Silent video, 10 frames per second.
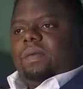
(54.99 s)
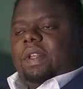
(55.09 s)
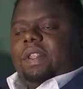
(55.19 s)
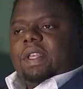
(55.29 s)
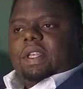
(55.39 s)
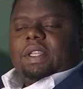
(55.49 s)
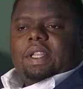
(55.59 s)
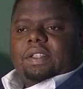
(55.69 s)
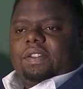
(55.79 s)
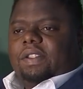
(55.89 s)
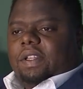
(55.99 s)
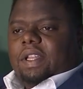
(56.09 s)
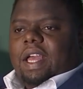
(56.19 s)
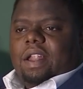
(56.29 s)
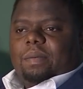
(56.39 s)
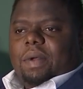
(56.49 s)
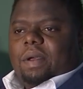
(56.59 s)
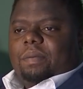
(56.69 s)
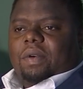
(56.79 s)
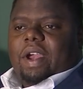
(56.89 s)
one thing that stood out
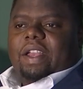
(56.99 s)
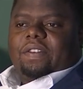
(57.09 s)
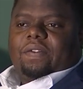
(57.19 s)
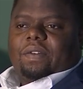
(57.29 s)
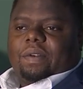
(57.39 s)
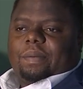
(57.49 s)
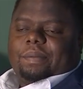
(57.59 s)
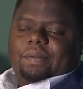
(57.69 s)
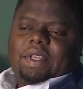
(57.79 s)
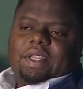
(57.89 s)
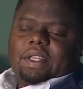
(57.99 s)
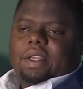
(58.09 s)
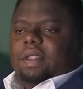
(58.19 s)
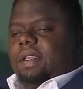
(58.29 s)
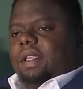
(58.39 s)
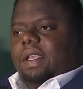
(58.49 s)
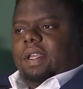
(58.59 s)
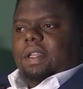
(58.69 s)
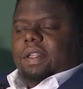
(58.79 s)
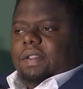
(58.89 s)
about Bryce from any other
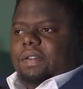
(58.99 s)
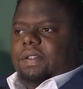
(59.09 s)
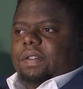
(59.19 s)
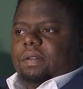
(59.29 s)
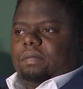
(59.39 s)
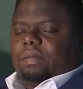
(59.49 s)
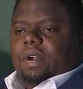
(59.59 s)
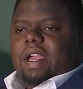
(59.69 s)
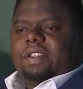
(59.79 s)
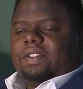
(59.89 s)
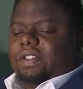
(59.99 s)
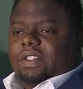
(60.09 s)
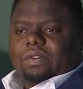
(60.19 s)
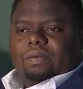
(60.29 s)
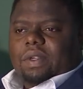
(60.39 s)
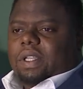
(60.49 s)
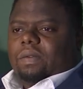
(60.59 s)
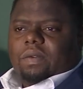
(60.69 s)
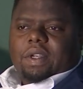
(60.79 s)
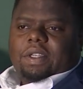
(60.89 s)
kid is Bryce just
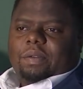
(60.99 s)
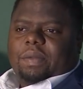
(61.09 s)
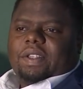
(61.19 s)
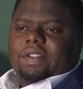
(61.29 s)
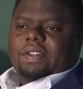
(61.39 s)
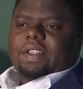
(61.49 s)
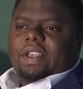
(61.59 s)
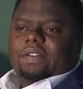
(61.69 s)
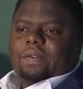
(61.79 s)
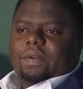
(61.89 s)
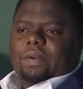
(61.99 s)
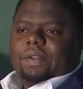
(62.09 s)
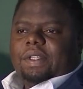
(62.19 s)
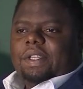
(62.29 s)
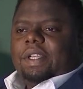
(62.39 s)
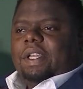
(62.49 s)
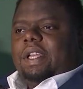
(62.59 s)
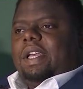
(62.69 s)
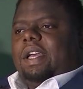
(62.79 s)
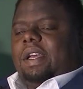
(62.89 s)
really wanted to be successful.
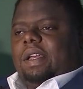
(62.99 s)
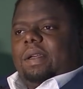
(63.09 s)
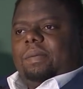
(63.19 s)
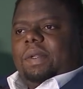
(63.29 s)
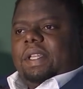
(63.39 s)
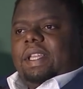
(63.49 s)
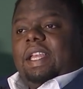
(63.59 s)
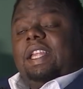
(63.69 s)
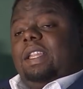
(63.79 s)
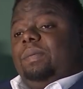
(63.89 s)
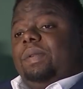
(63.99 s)
Um, in any